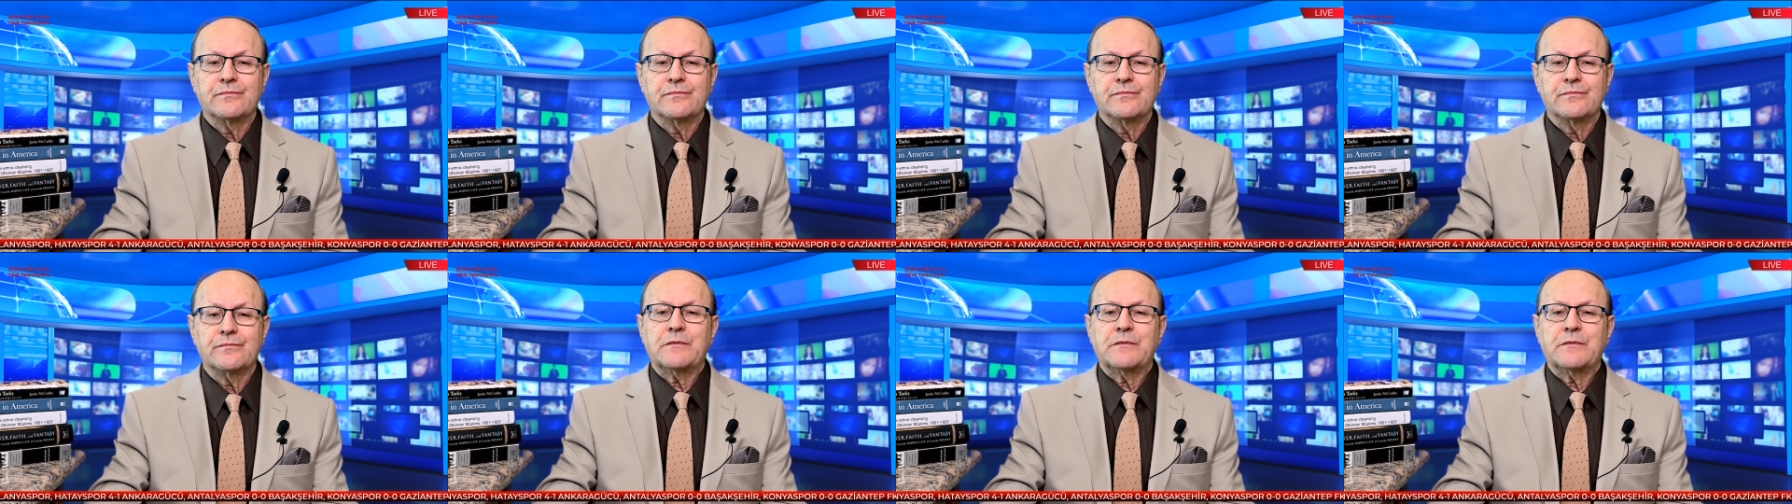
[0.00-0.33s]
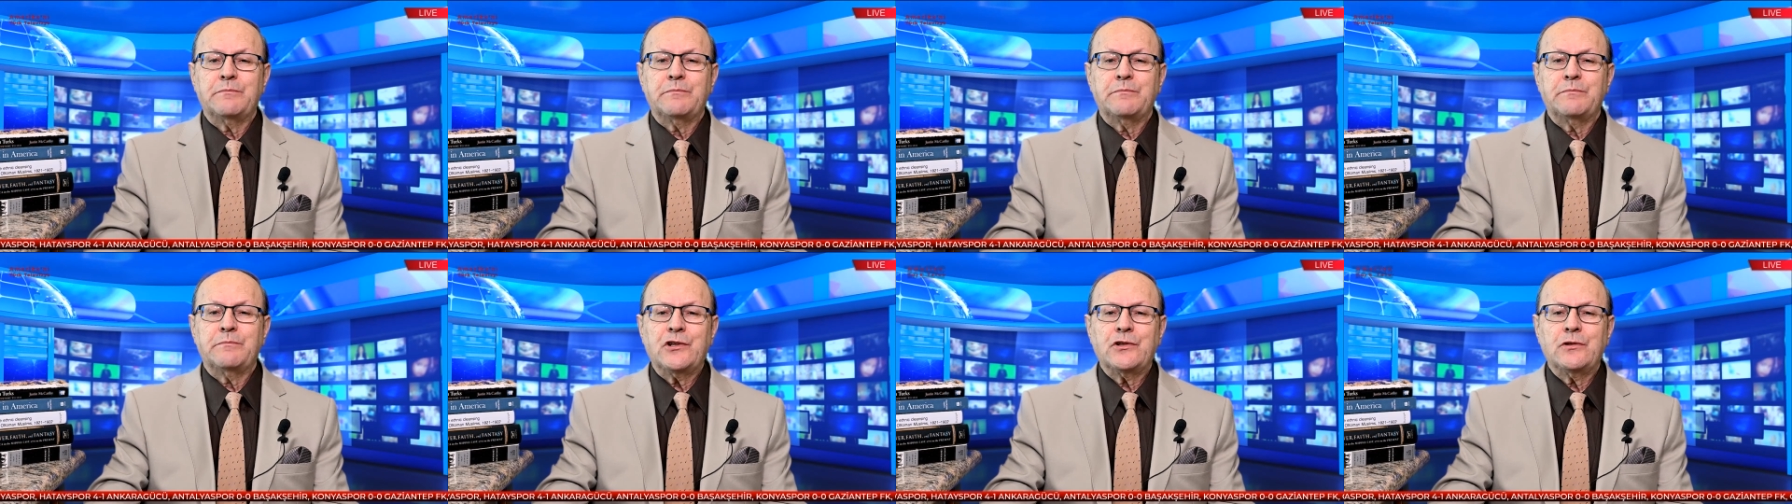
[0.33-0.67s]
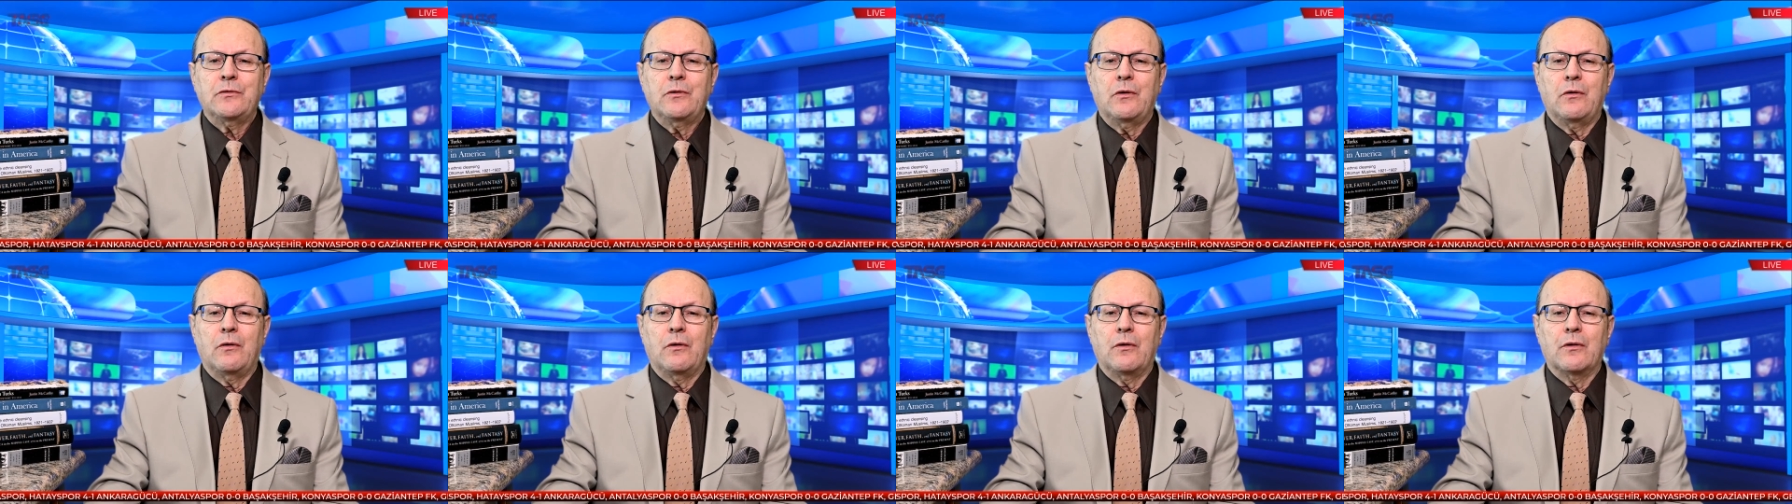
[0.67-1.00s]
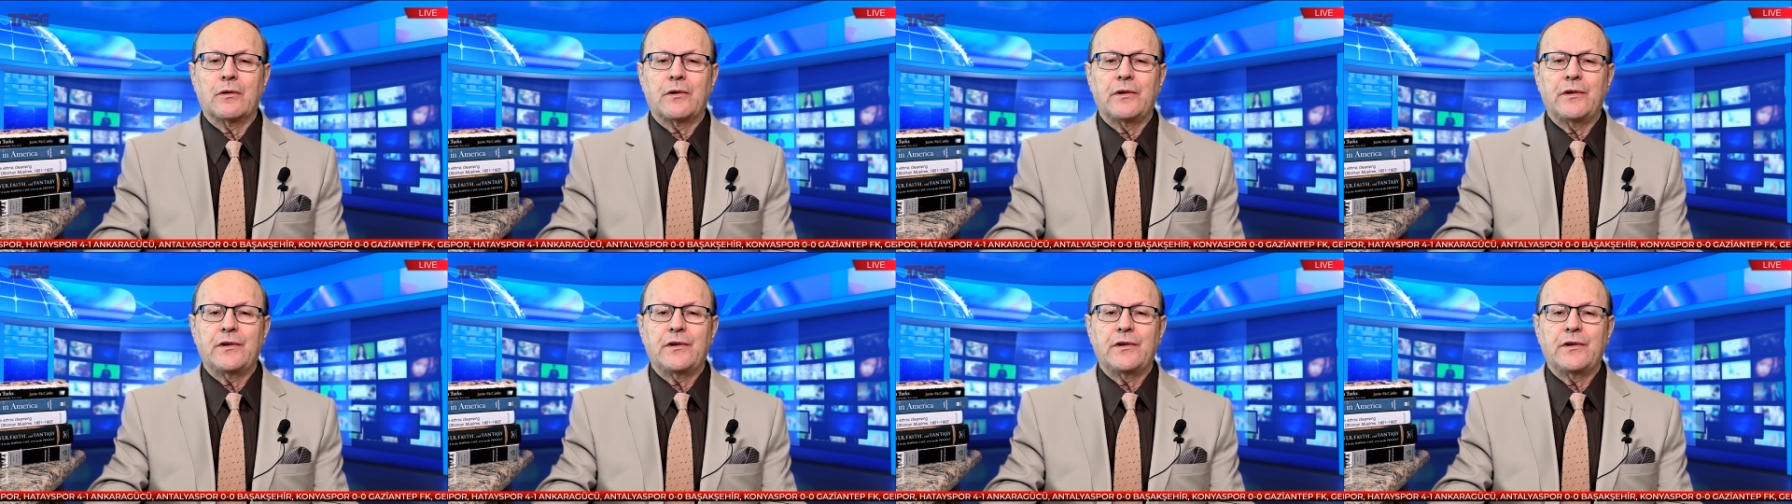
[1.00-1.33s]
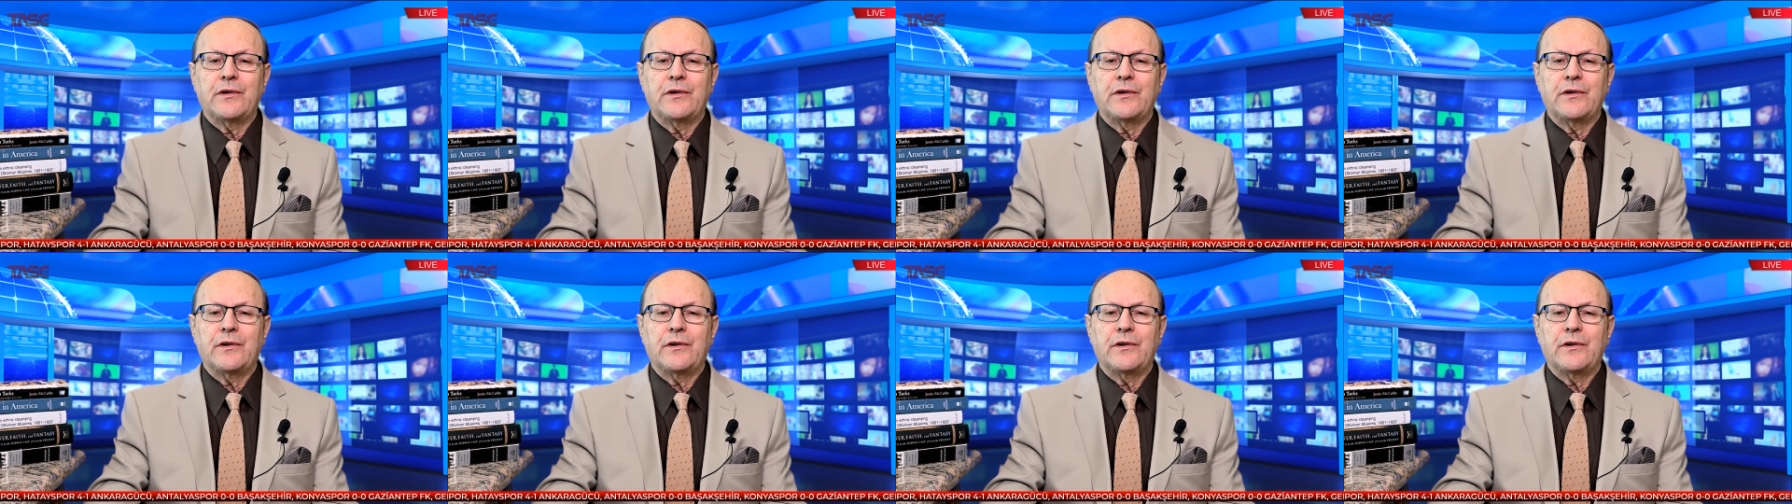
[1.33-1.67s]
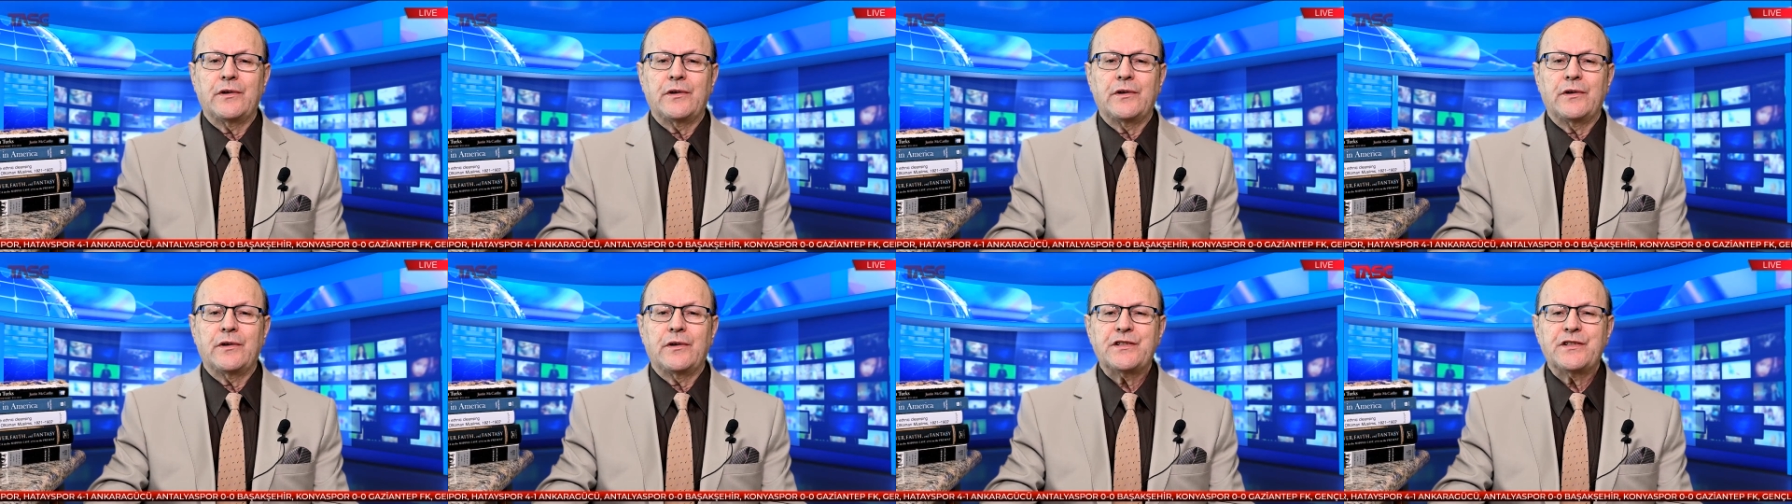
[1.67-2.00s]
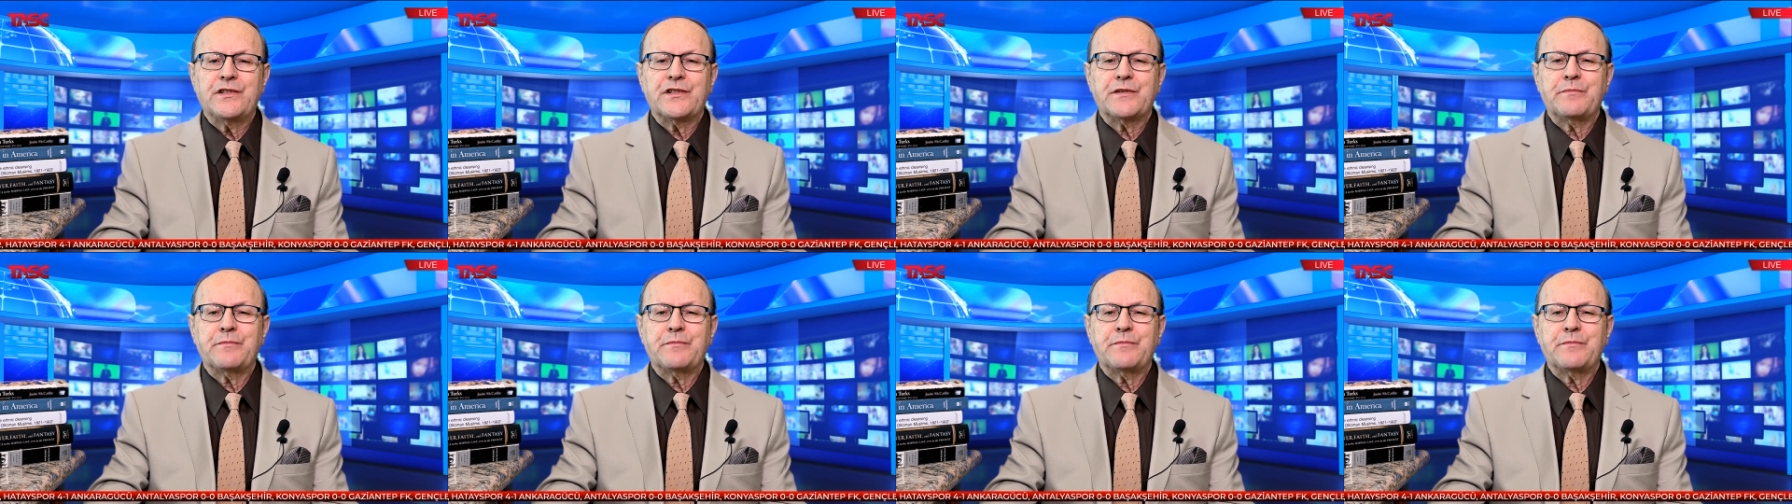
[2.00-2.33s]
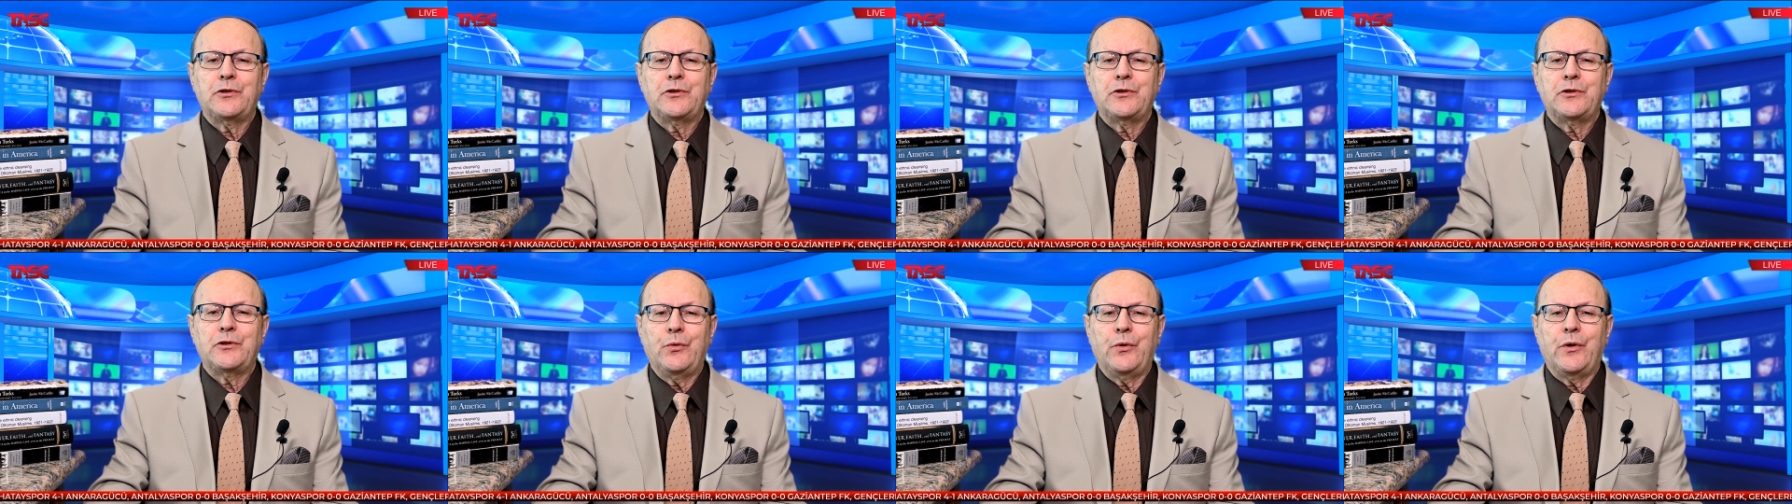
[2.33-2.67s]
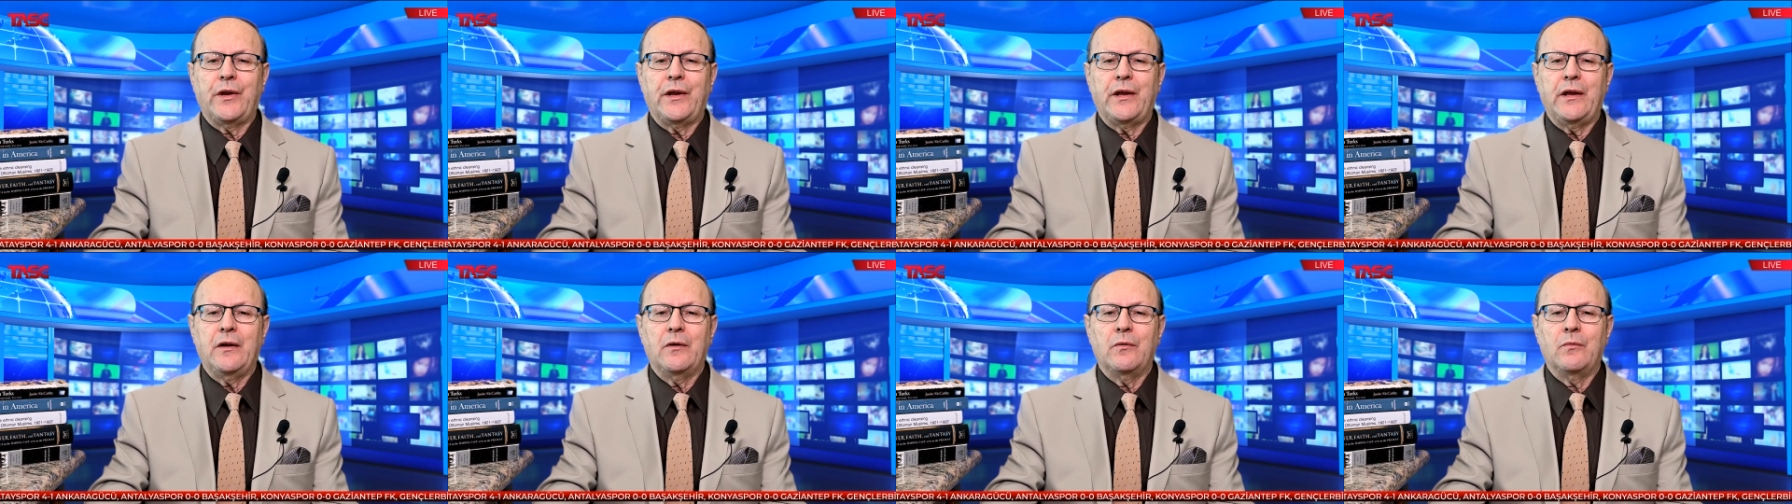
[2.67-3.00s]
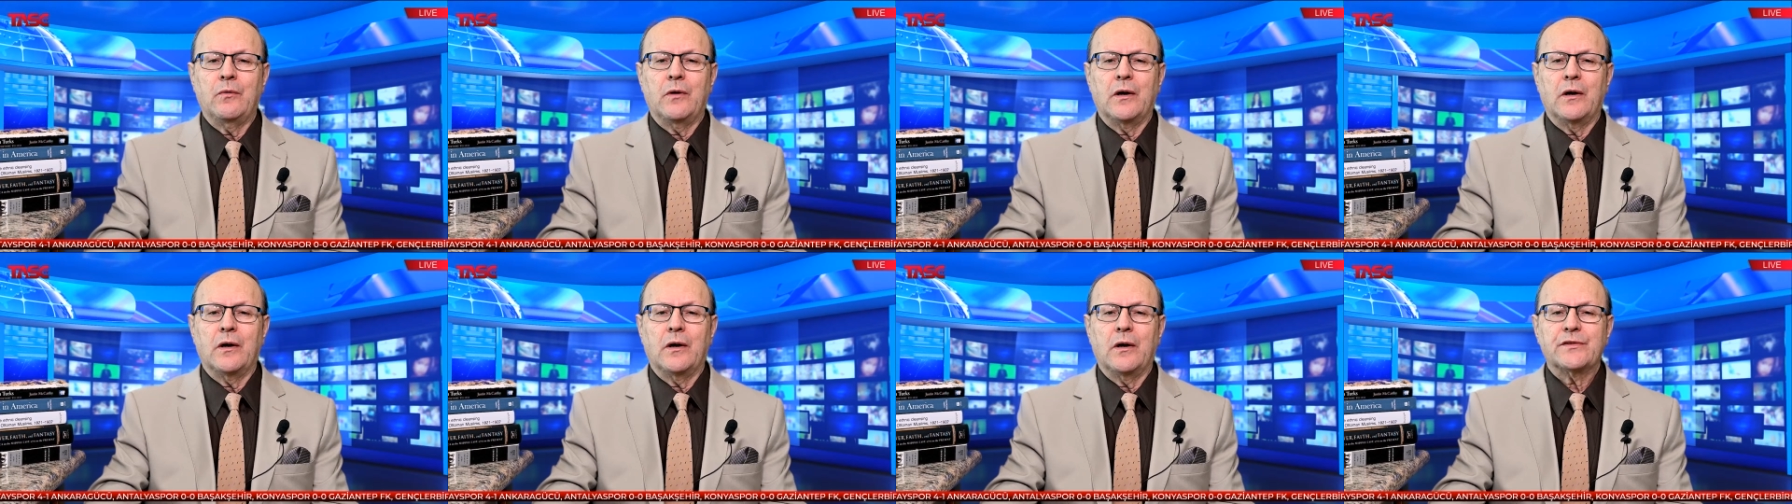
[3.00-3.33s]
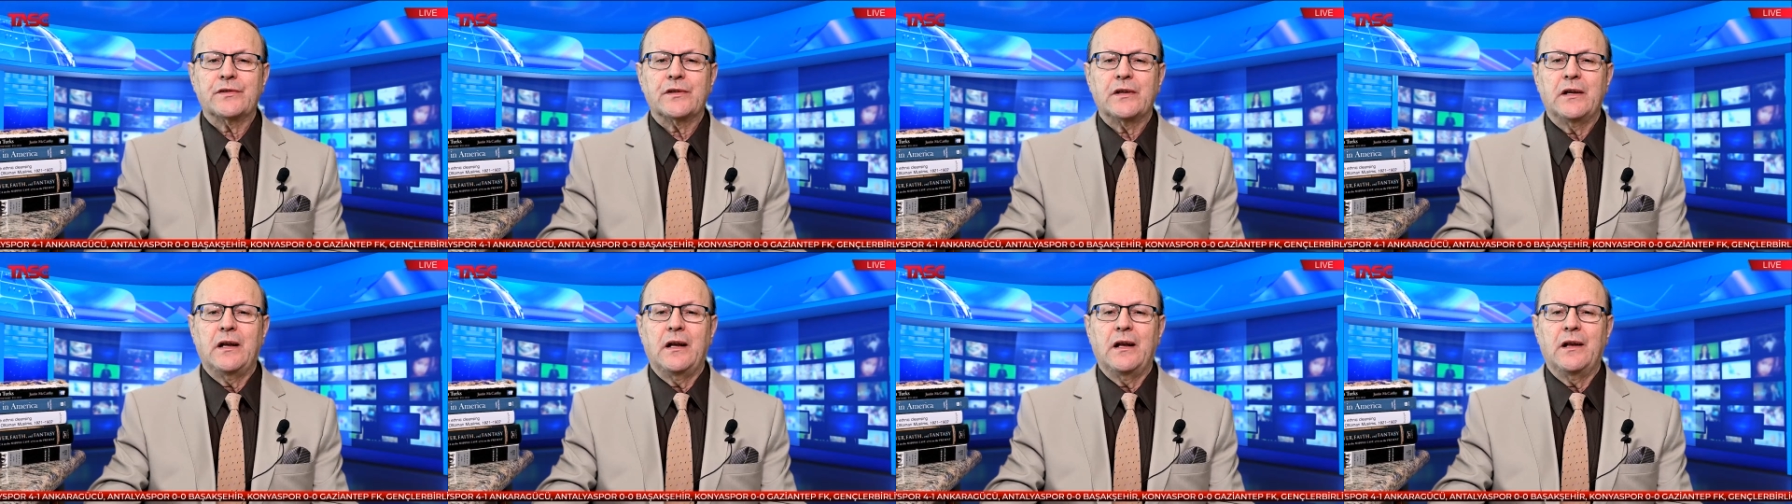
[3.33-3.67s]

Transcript: The special organization's principal duty was